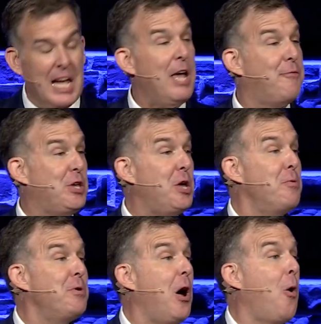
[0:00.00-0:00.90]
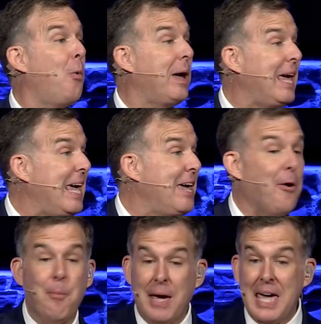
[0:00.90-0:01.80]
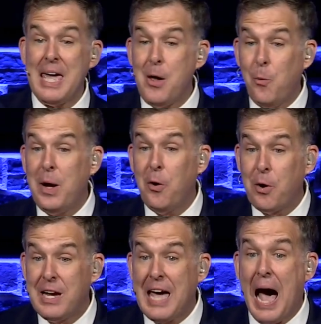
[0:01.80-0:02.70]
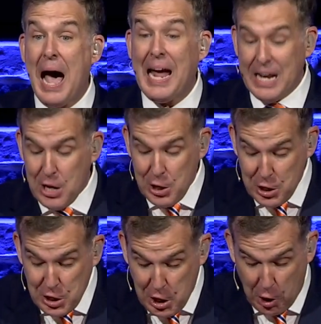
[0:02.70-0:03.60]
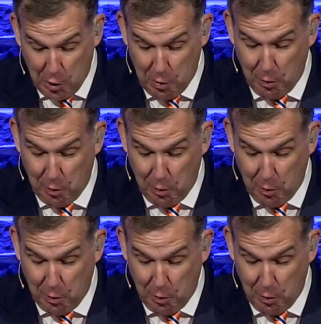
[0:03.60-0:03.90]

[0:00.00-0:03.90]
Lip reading: If you know Him, He will guide you.